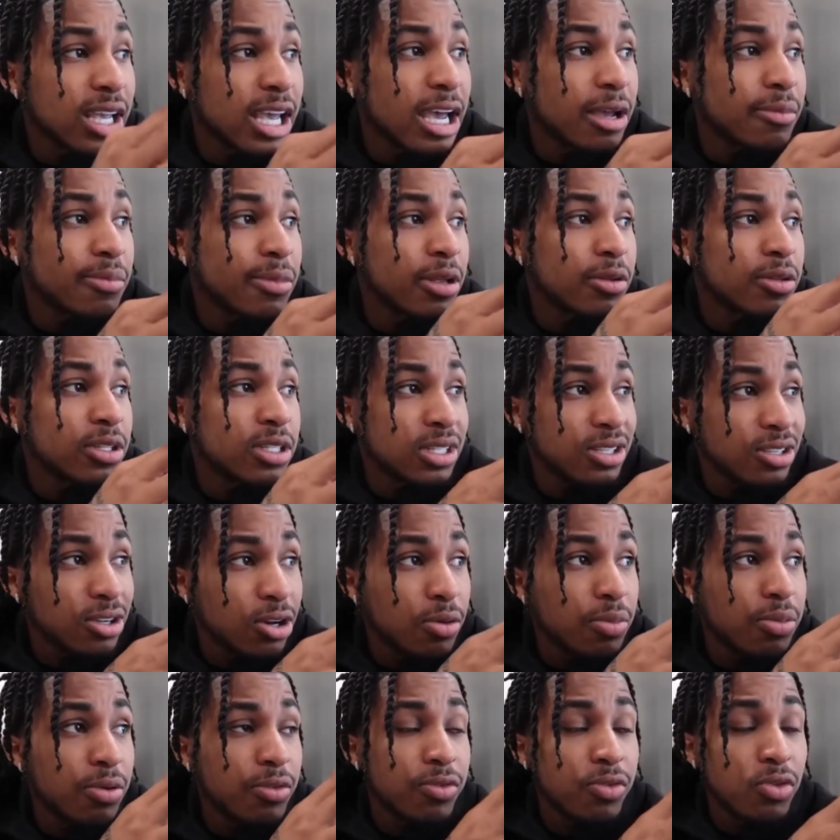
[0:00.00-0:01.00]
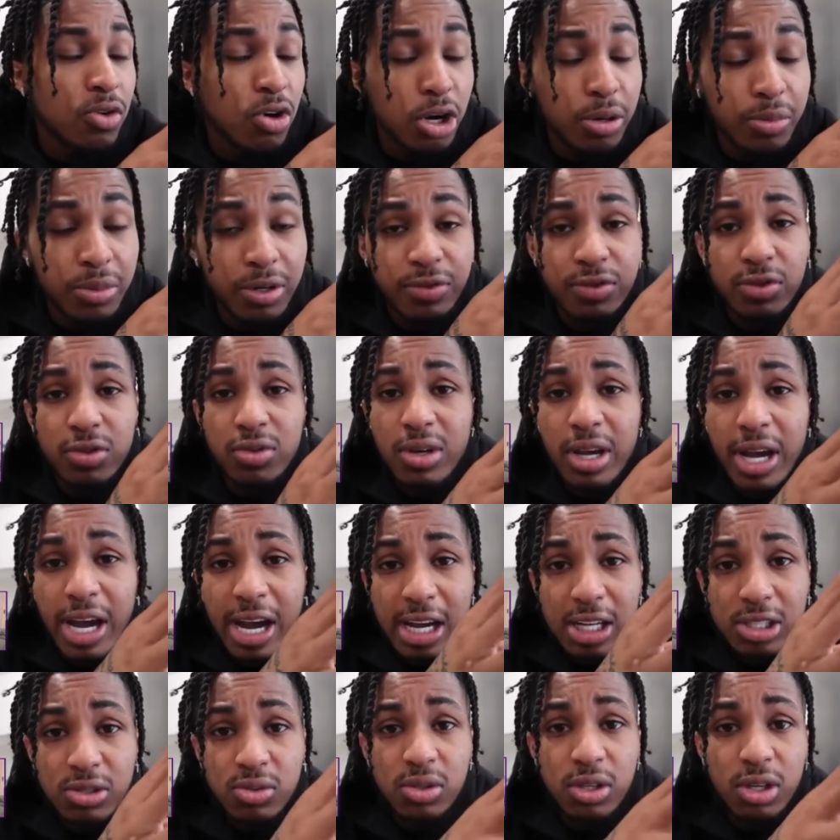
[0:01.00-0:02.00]
time that T.O. performed, if you
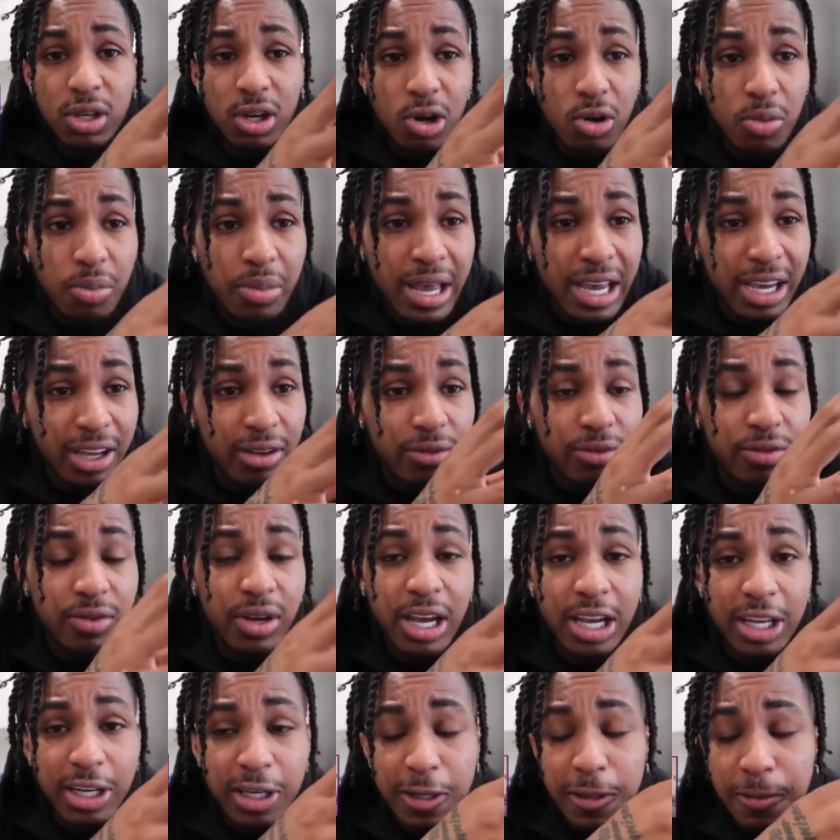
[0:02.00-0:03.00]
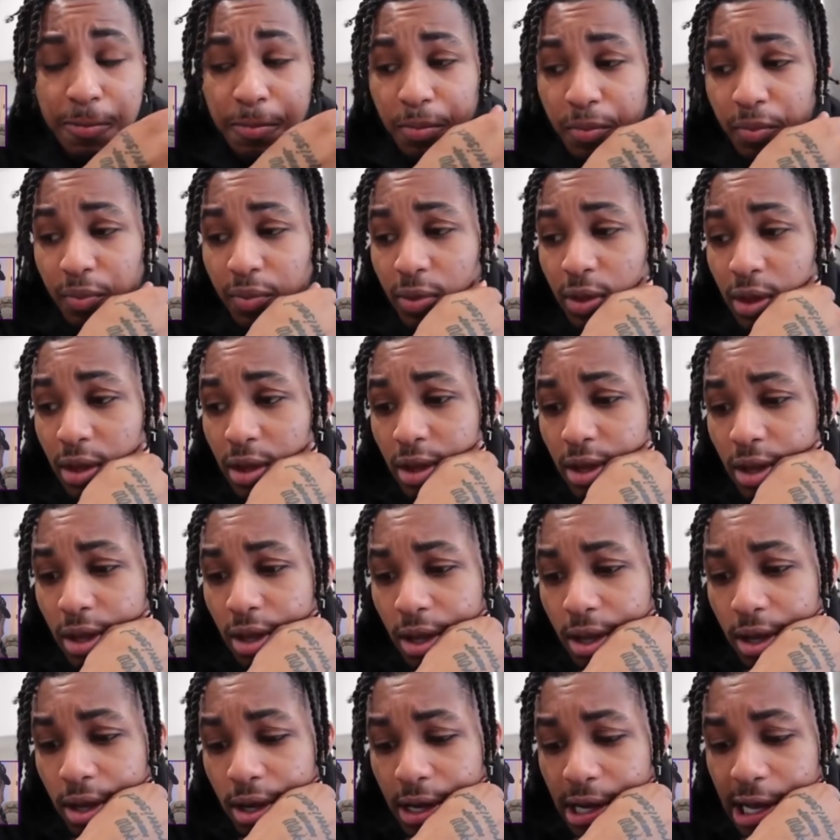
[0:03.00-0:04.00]
guys want to go back and find it.
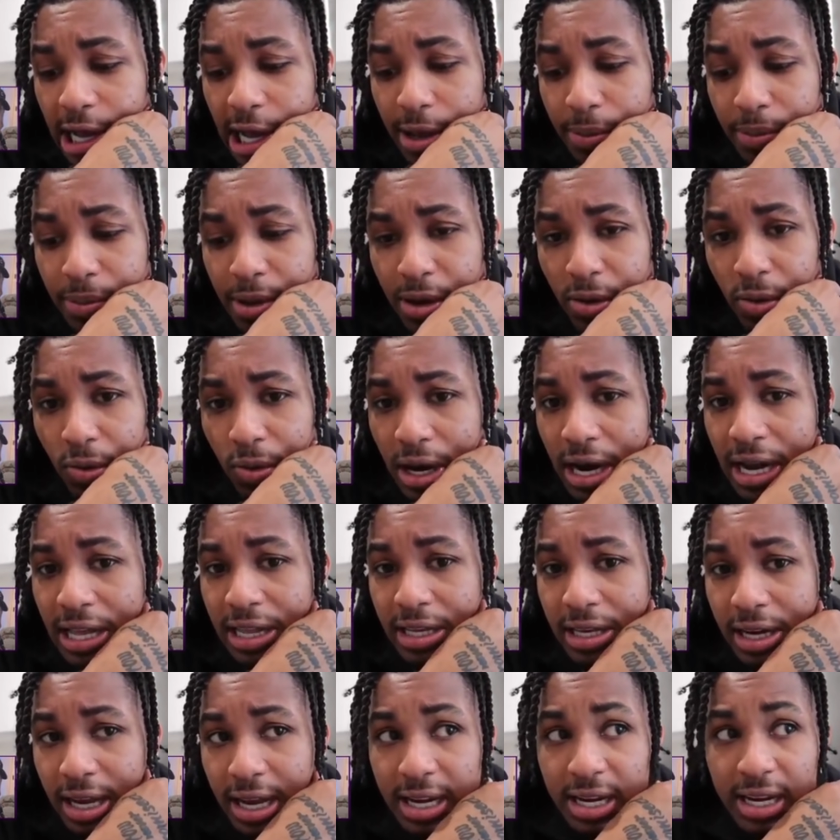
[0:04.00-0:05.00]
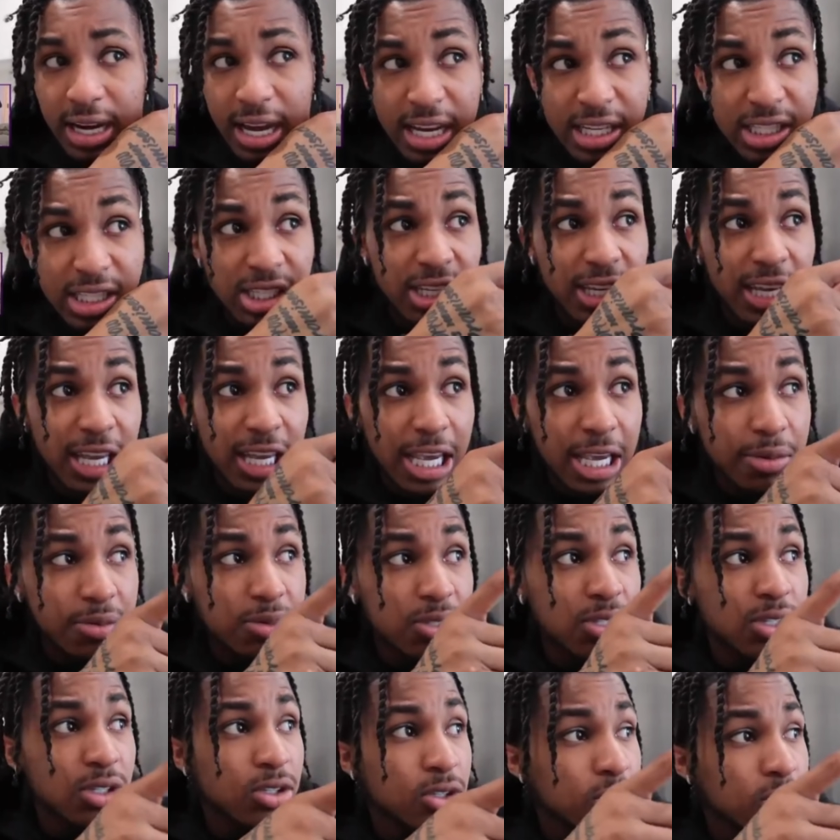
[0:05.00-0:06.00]
I met Ronnie that night. She
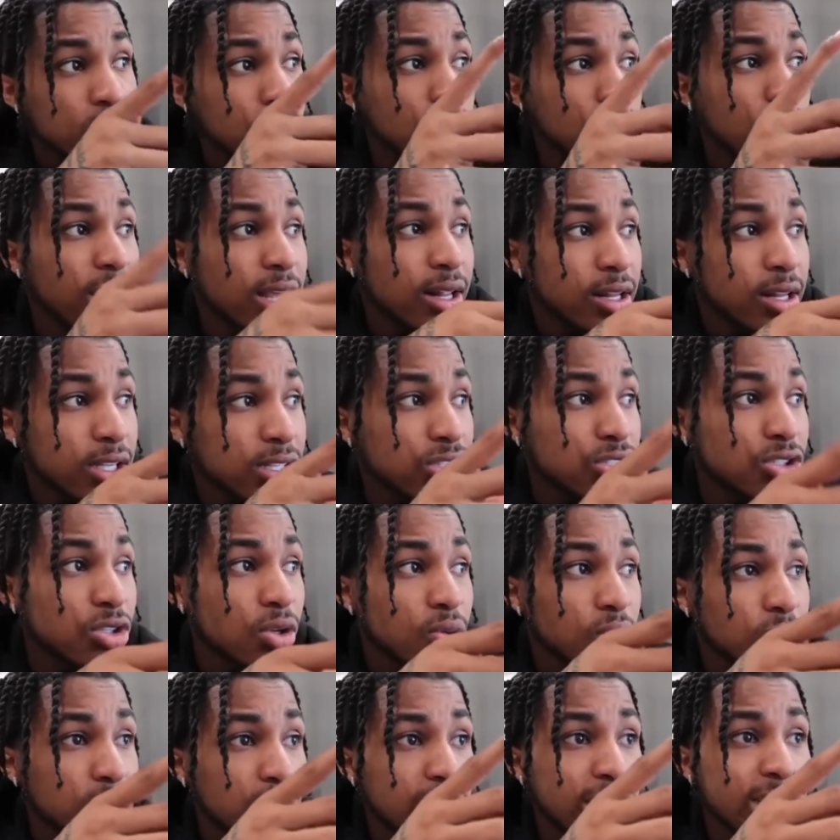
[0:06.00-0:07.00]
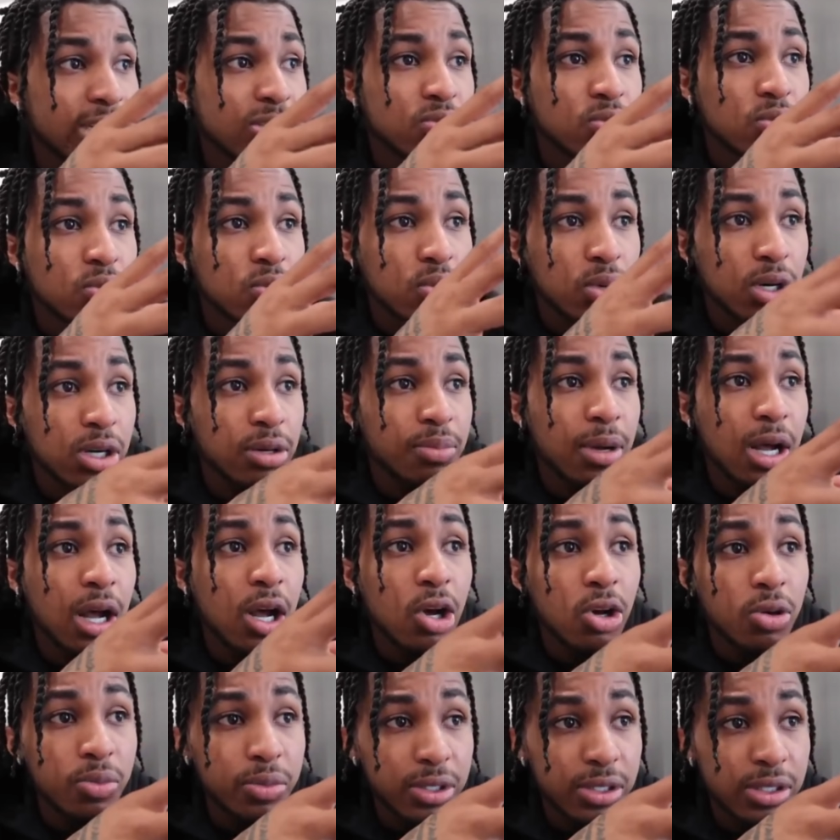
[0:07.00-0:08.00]
came to the little L.A. showcase with one of my
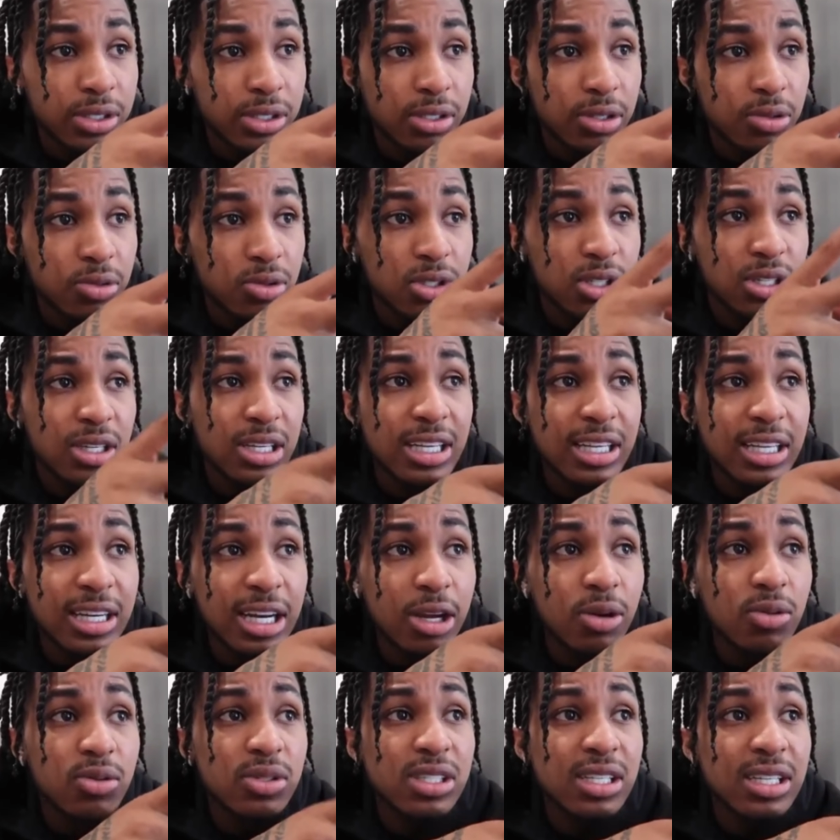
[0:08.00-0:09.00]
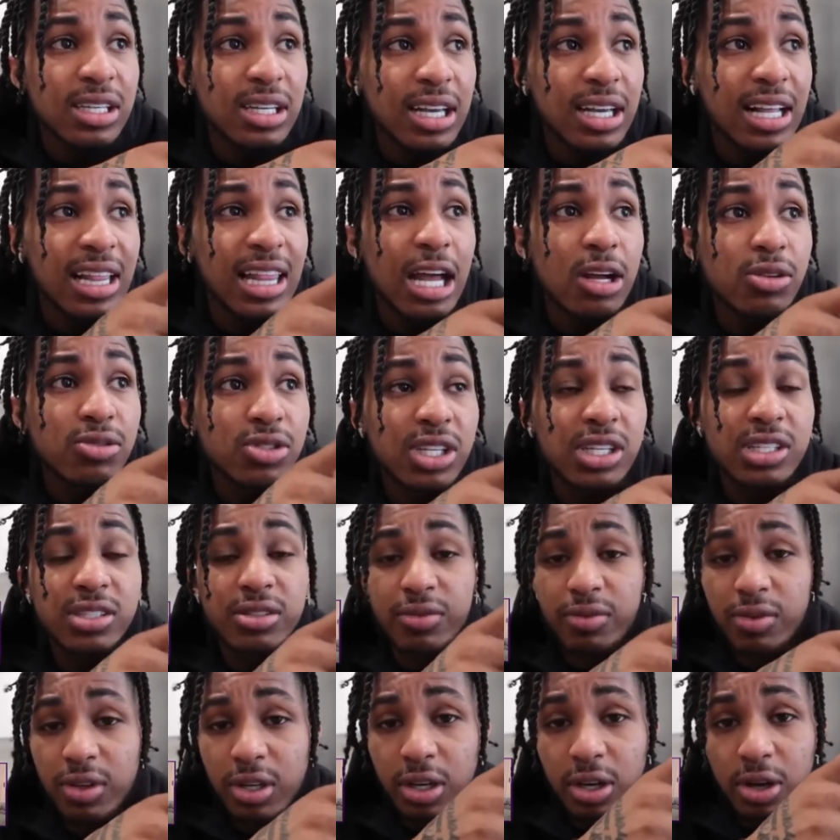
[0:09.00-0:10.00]
homies. It was a nigga that was in the Cloud
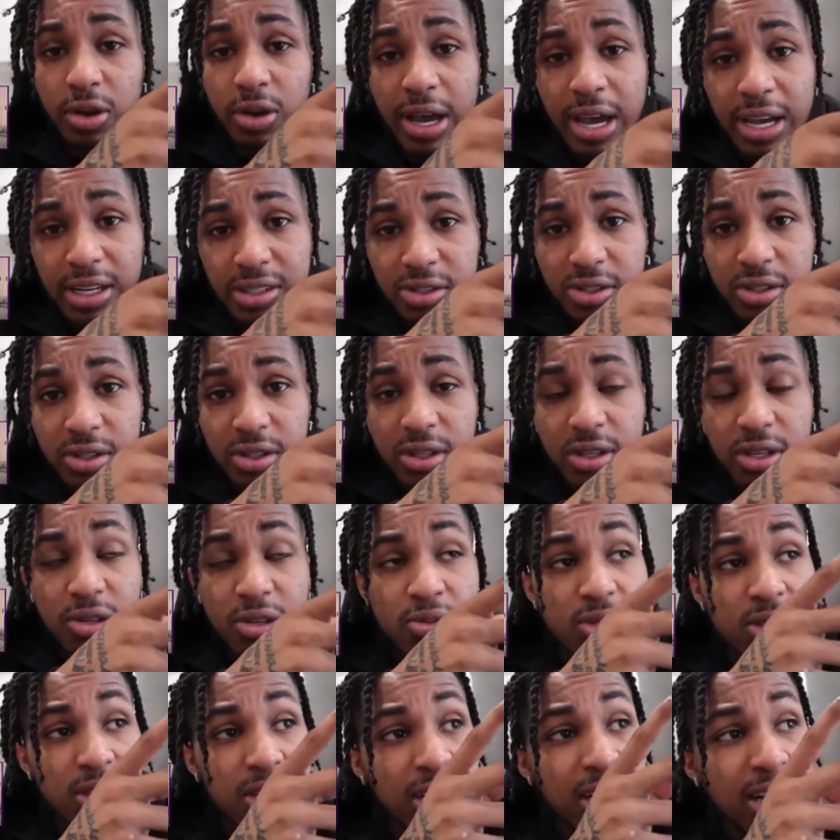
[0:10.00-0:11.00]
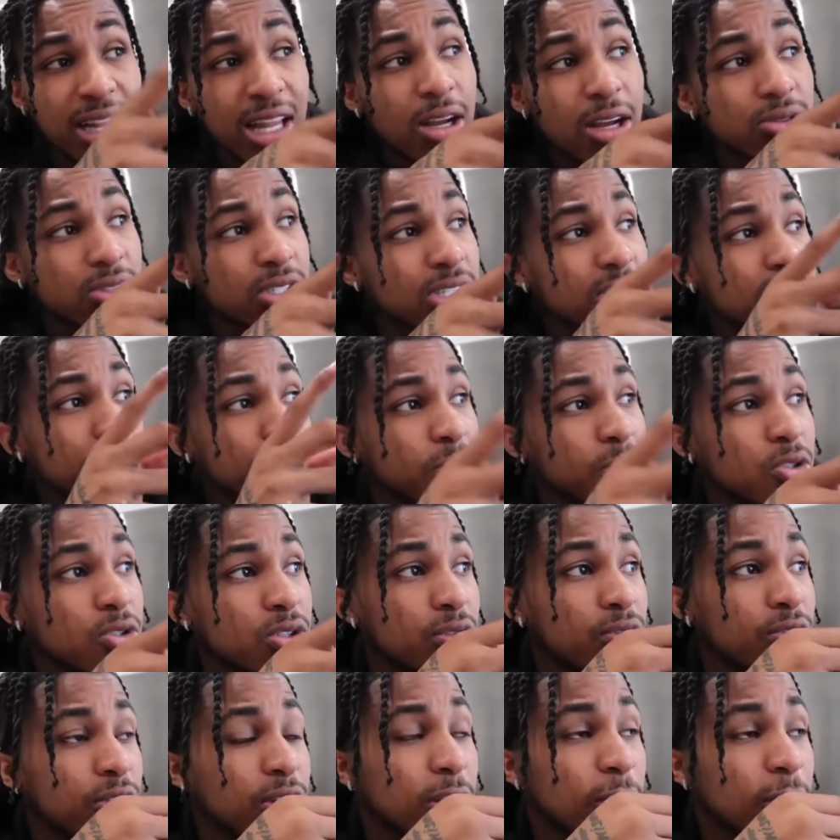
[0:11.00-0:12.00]
Chaser video, actually. He was in the Cloud Chaser music